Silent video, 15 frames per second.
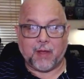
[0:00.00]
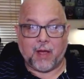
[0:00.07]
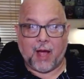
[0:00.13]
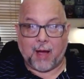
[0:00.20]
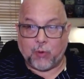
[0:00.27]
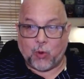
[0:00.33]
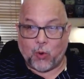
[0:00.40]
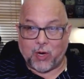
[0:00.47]

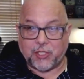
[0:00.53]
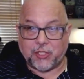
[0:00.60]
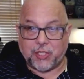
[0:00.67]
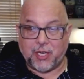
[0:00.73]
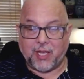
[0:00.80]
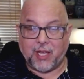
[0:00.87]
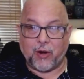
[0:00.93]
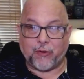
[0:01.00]
I'm
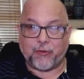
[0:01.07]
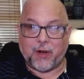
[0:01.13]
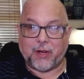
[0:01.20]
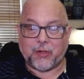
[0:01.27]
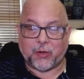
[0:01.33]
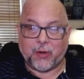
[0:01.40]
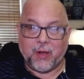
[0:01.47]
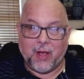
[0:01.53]
questioning,
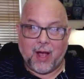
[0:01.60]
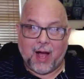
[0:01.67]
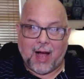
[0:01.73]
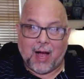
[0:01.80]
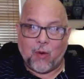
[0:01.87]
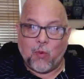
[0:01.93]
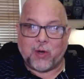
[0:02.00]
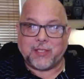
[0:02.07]
Father,
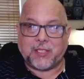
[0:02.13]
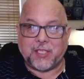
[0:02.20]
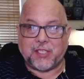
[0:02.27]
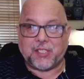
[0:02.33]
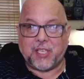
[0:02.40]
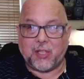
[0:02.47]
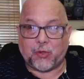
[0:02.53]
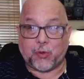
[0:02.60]
I want to
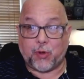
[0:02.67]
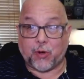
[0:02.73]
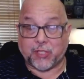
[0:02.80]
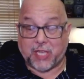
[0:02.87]
see through yours,